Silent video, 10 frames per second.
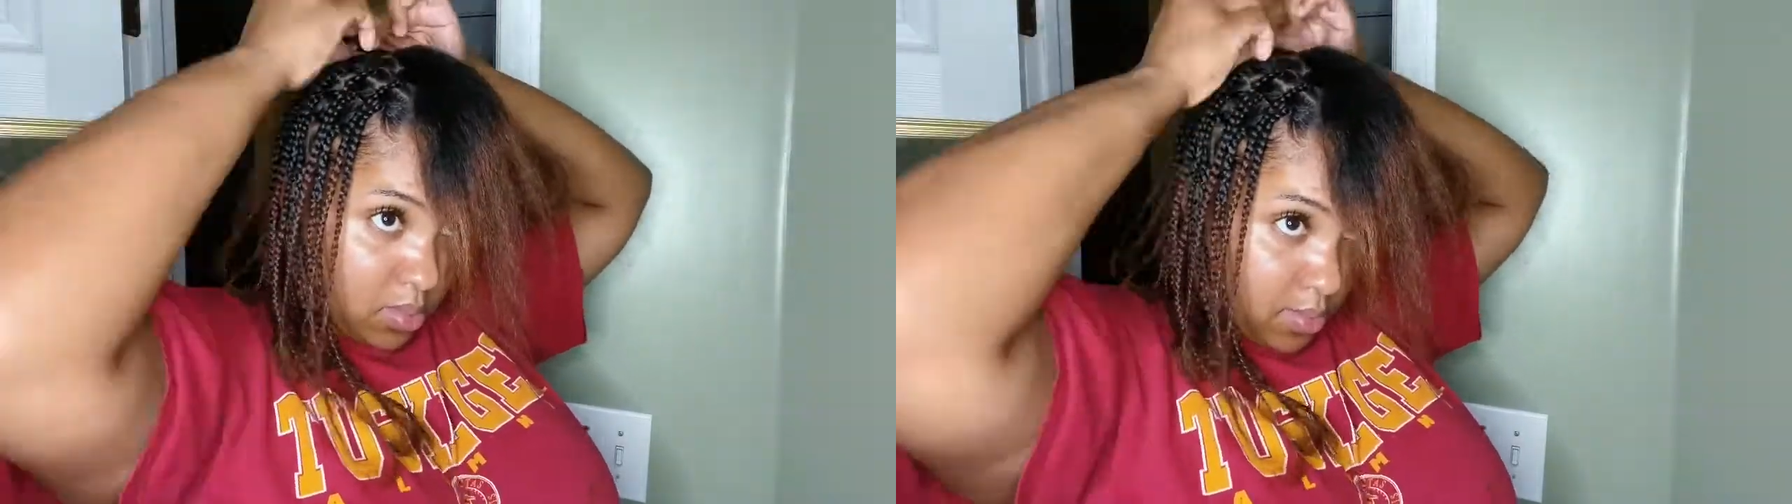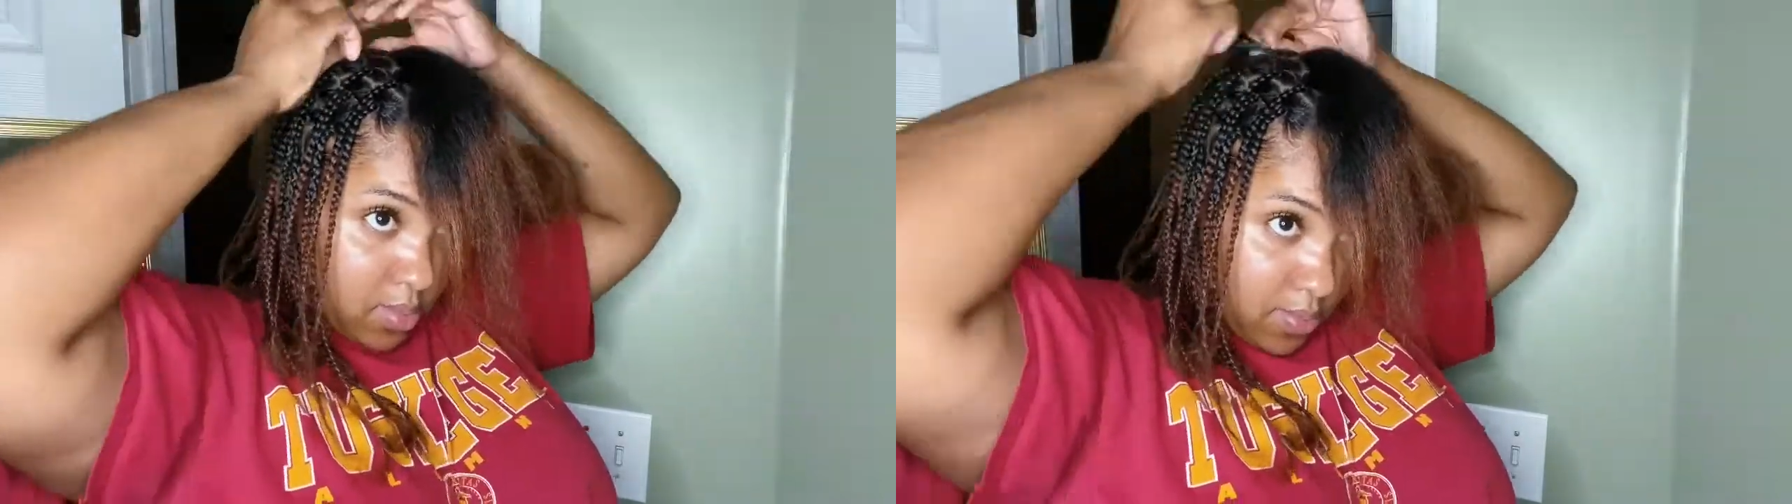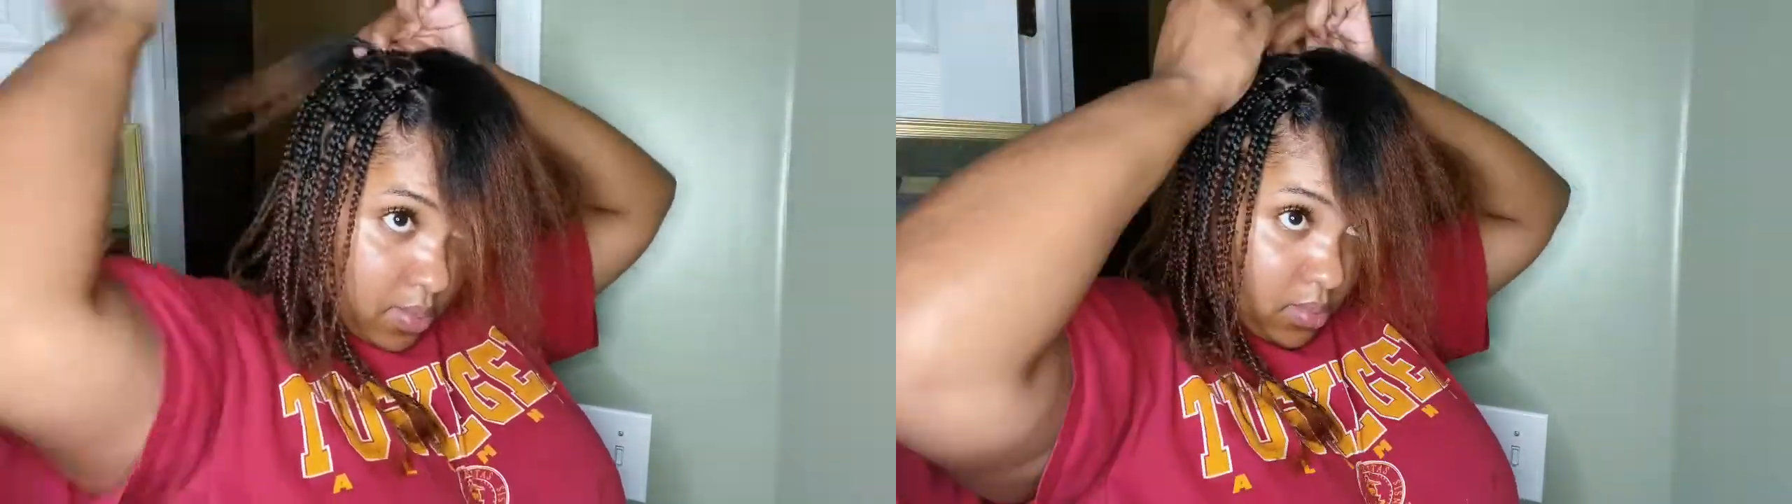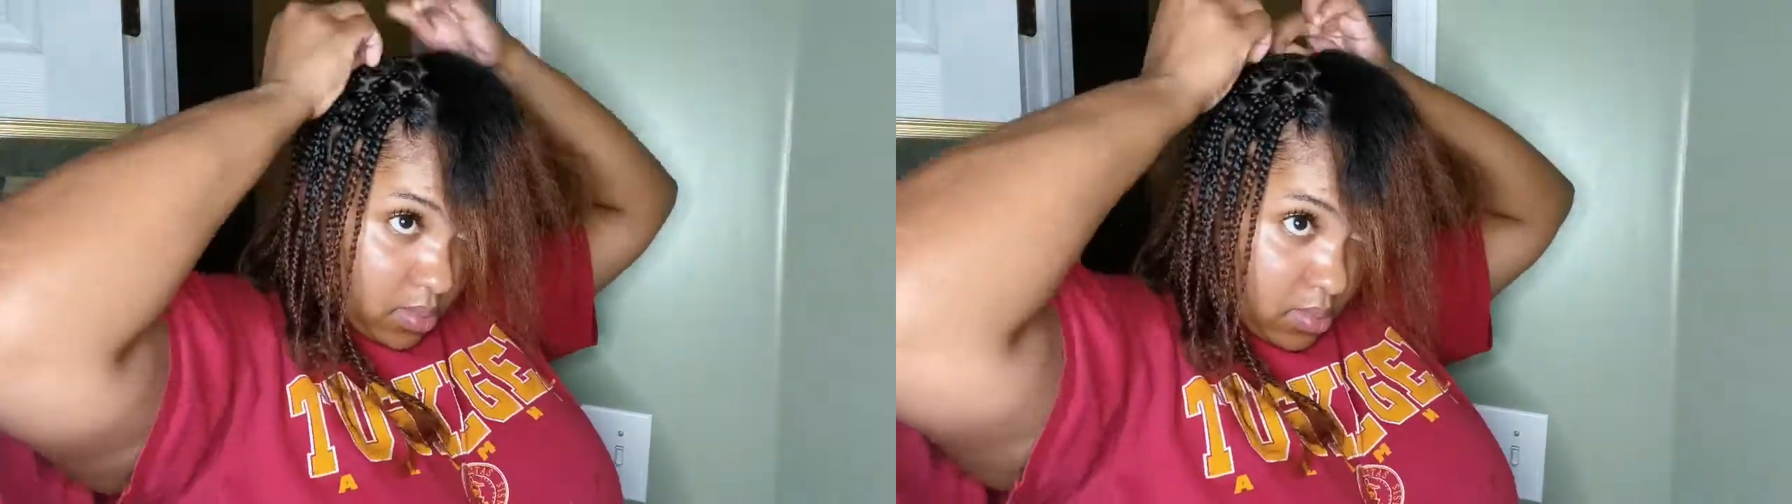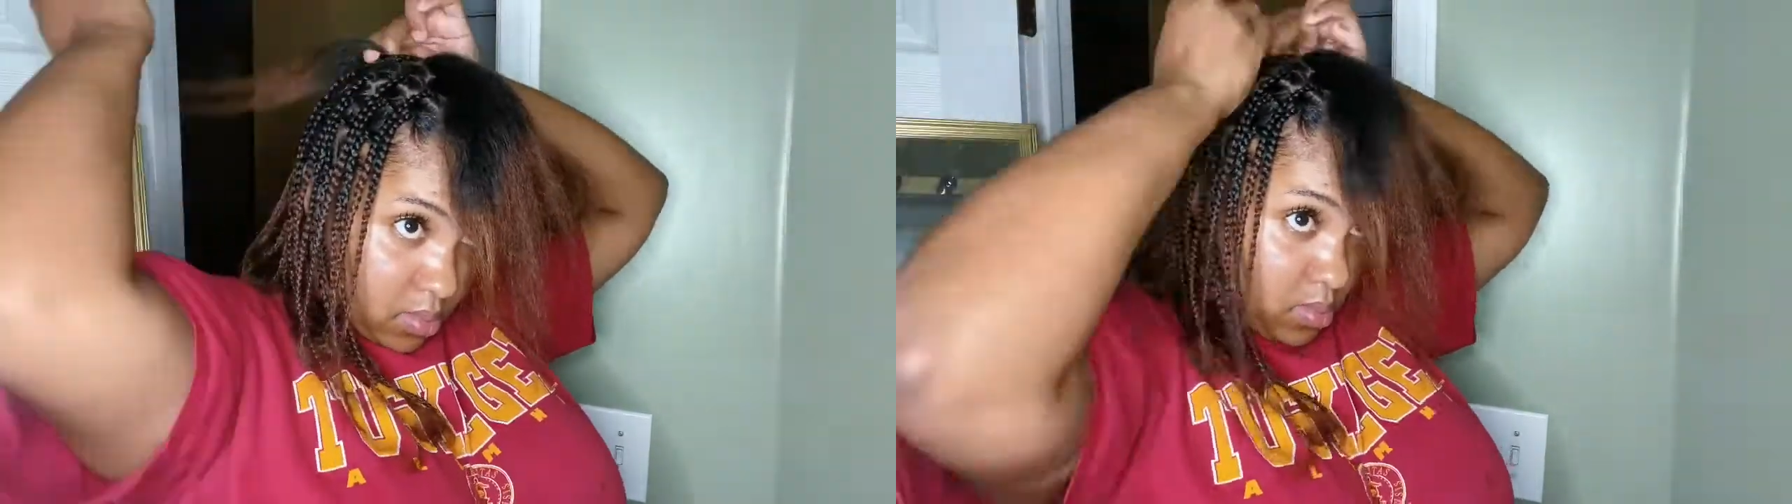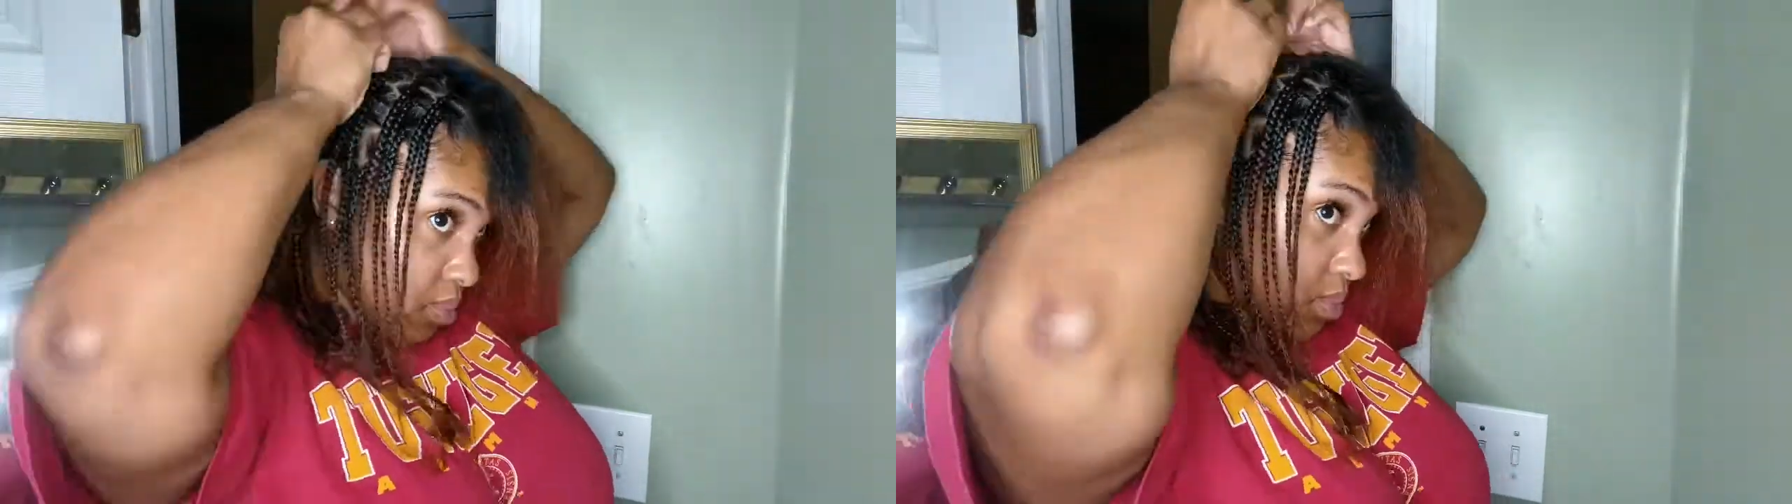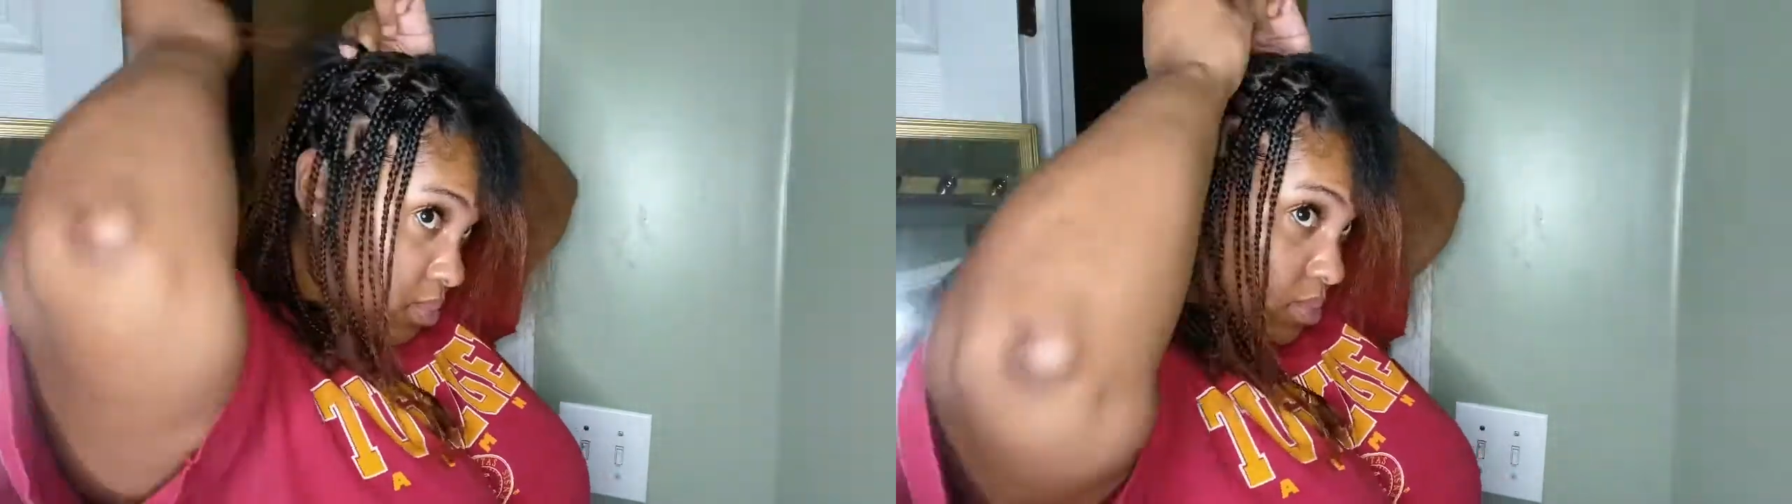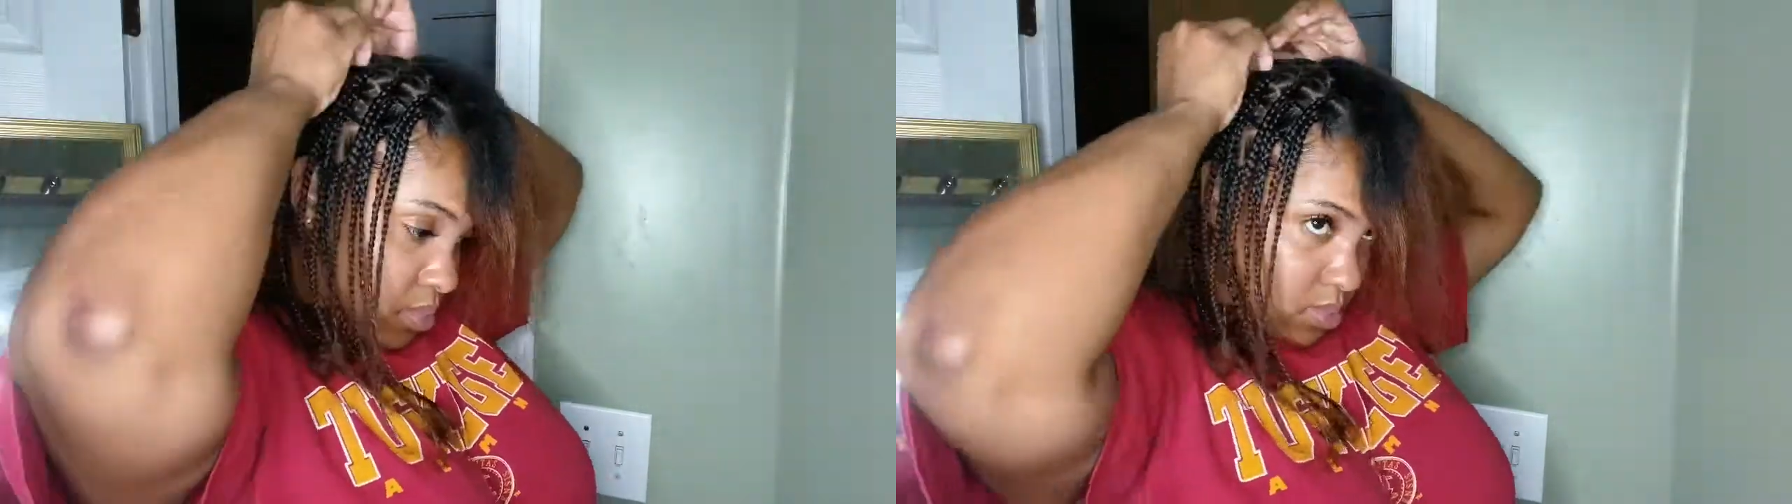yeah, so
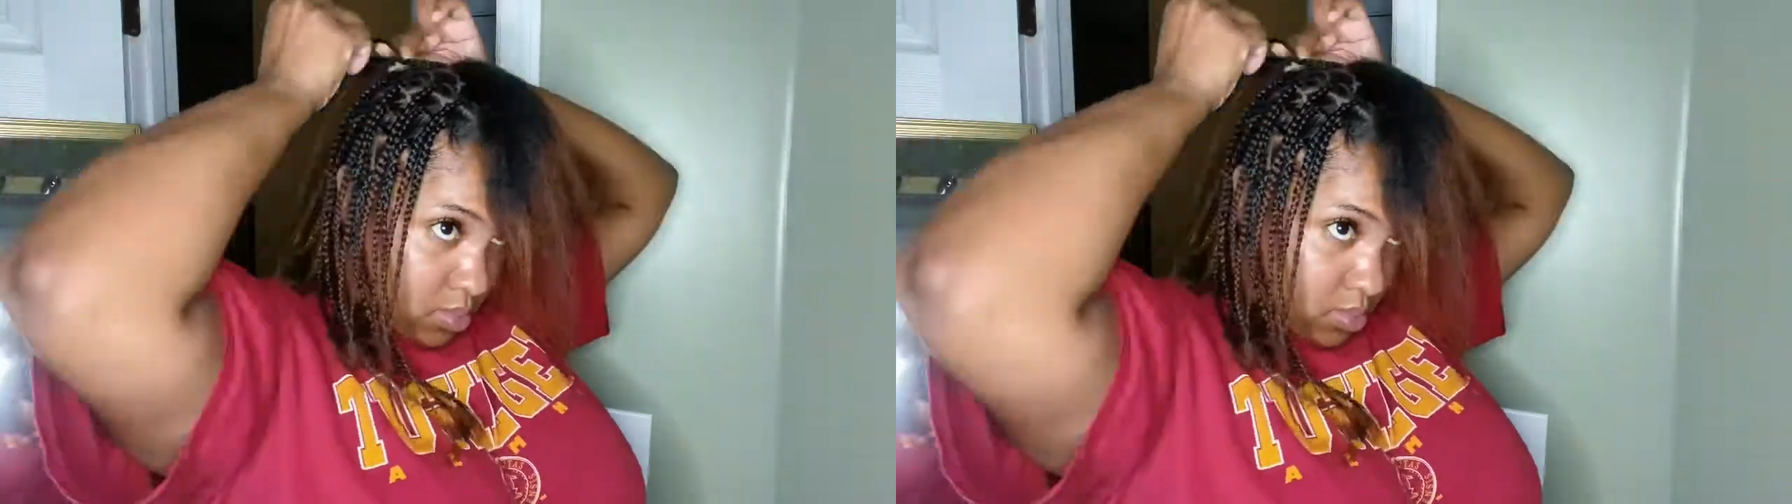I'm just